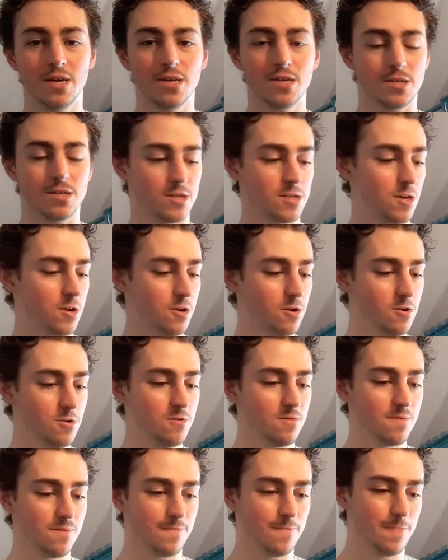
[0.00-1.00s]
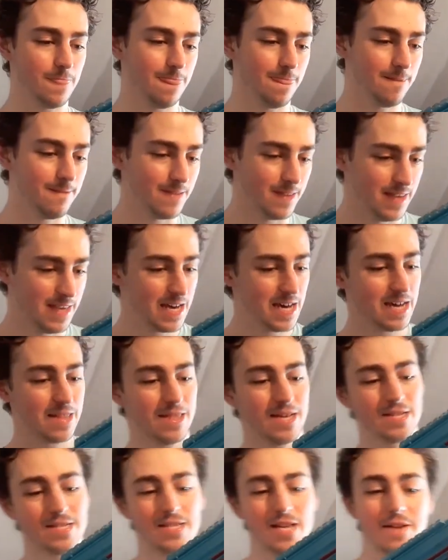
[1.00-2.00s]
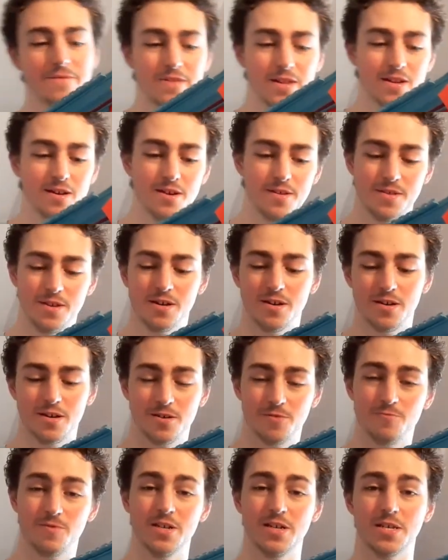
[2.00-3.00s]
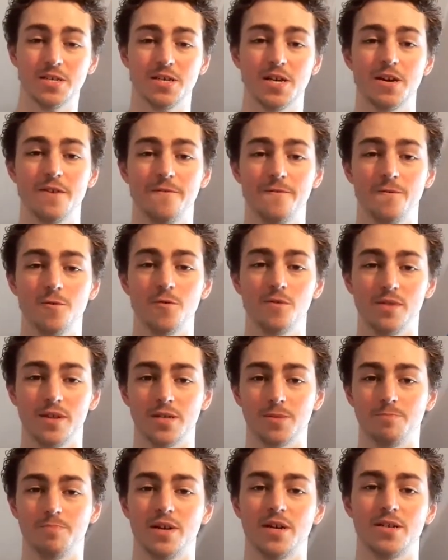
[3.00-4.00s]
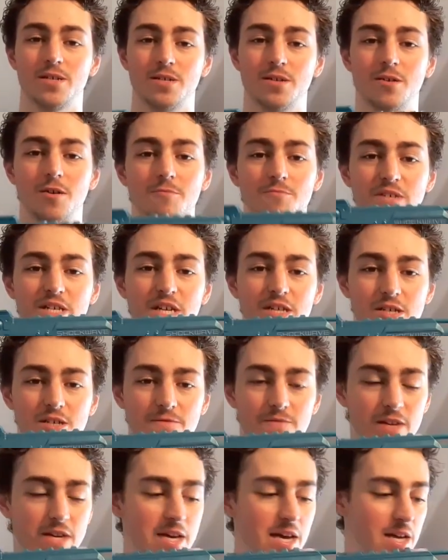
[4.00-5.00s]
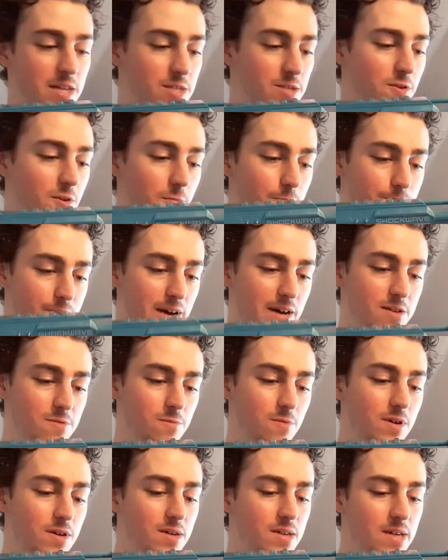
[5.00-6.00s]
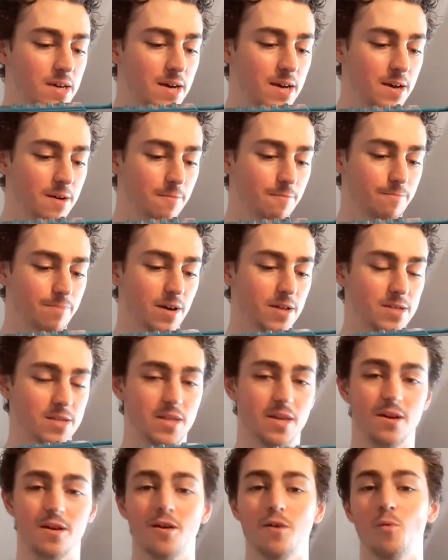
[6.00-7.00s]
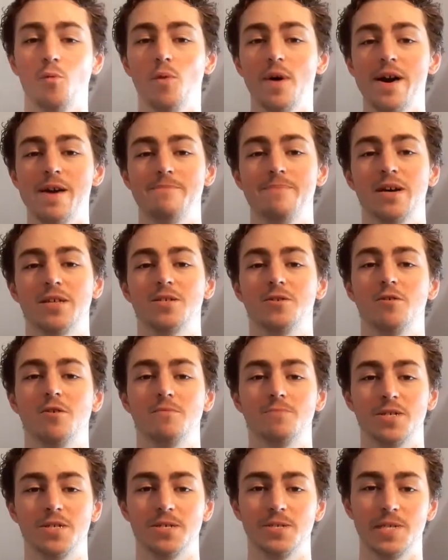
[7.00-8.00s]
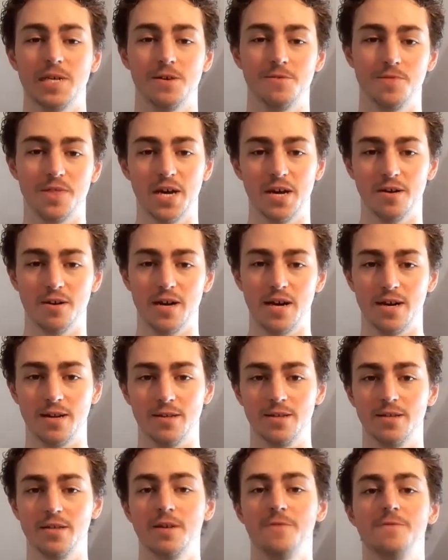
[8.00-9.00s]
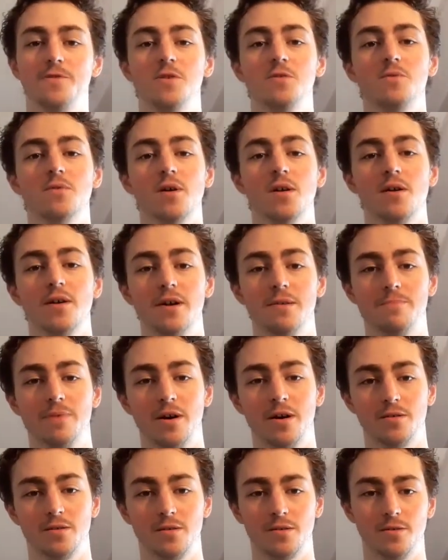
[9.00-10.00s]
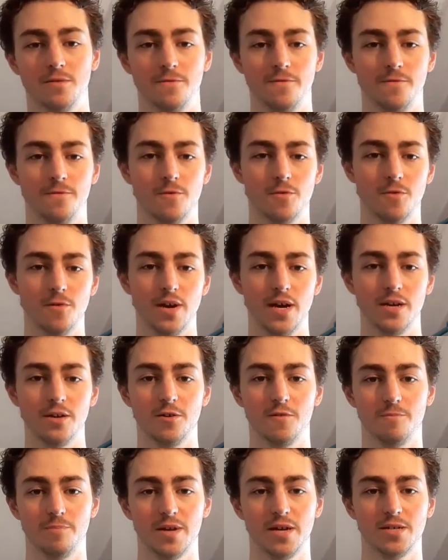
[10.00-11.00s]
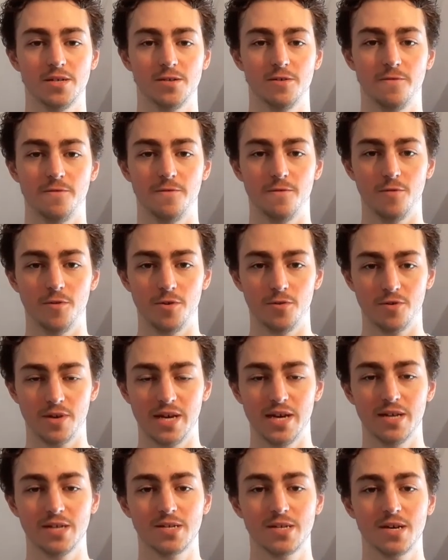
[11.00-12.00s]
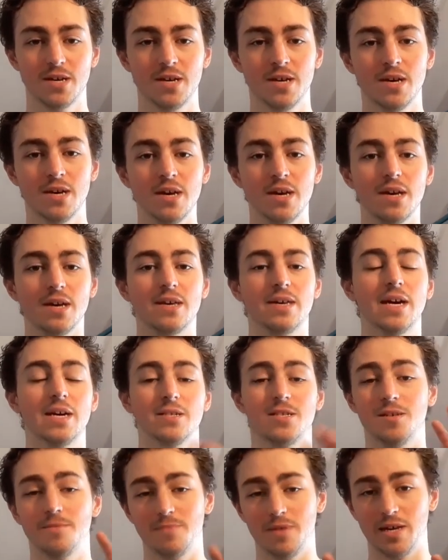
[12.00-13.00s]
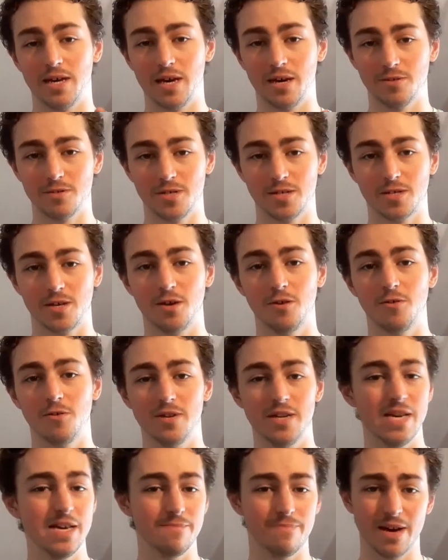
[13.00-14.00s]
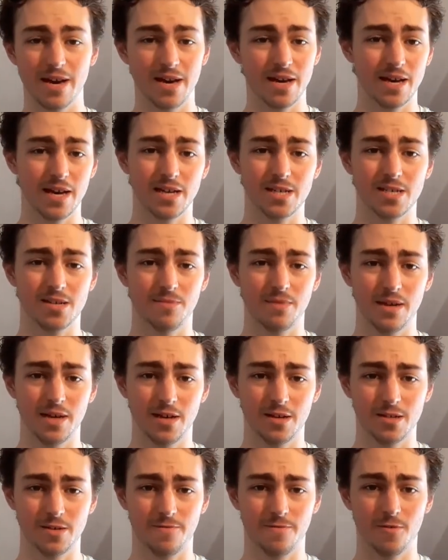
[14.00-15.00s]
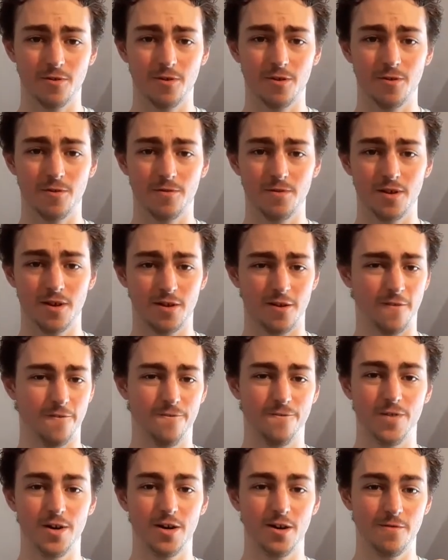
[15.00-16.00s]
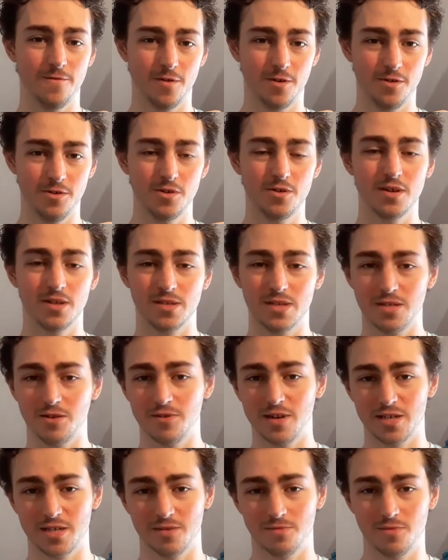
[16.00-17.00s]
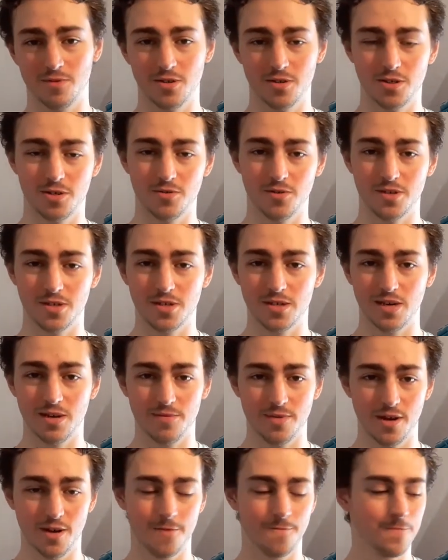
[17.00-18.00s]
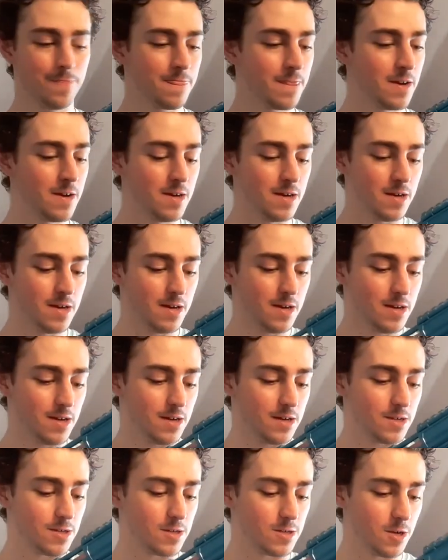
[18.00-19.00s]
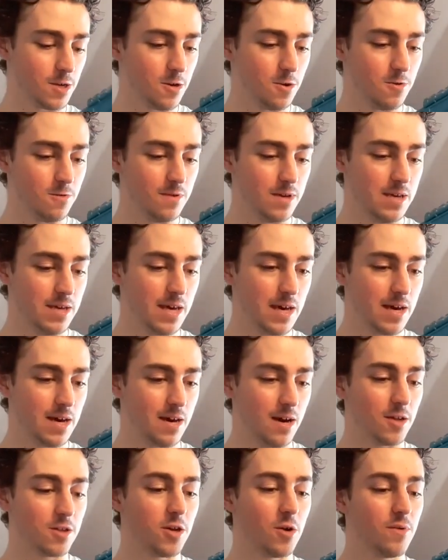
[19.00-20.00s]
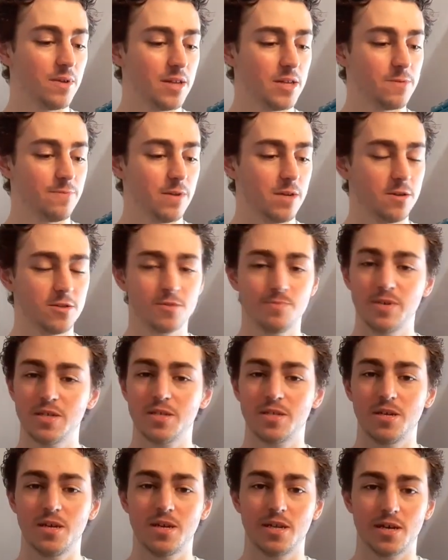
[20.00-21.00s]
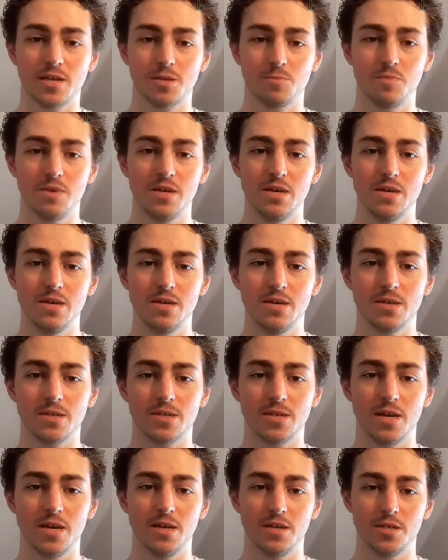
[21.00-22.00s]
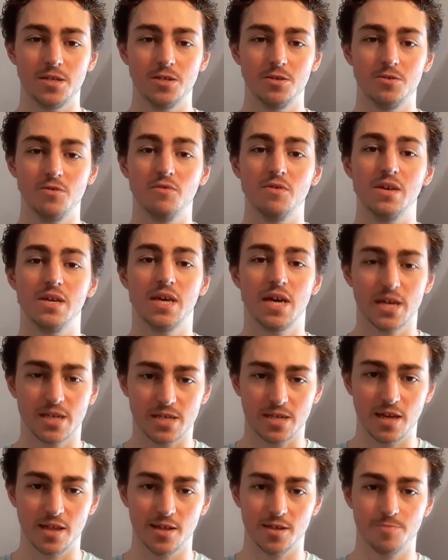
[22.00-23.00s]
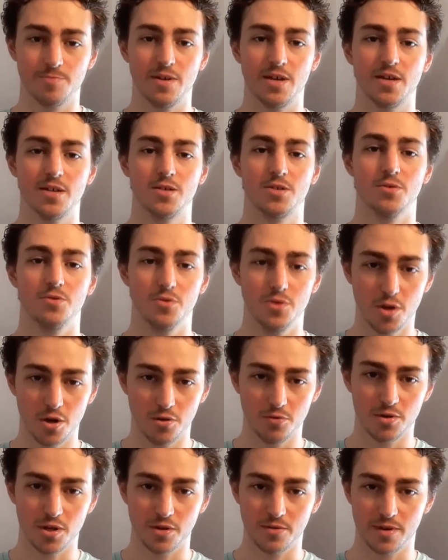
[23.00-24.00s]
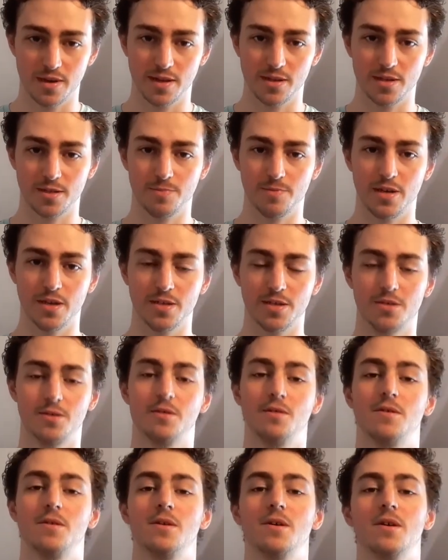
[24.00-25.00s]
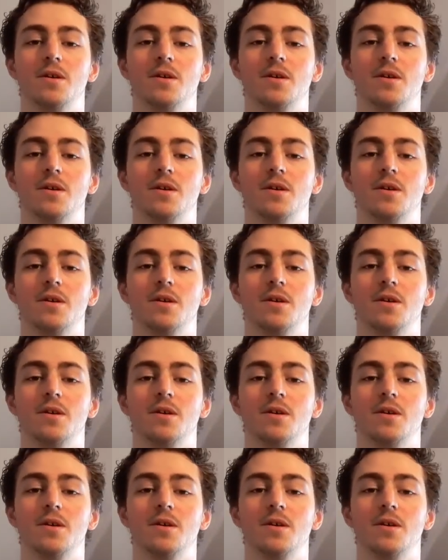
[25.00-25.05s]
So yeah, that's everything I think I could really say for this blaster. Objectively, it's not a bad one, but there are way better options out there. And if you are a parent looking for a Nerf blaster for your kids, get something else. Go on eBay and get something else for like a $5. You can still get some good choices out there. So yeah, I don't want this video to be seen as me saying to you, yes, get this blaster, no, don't get this blaster.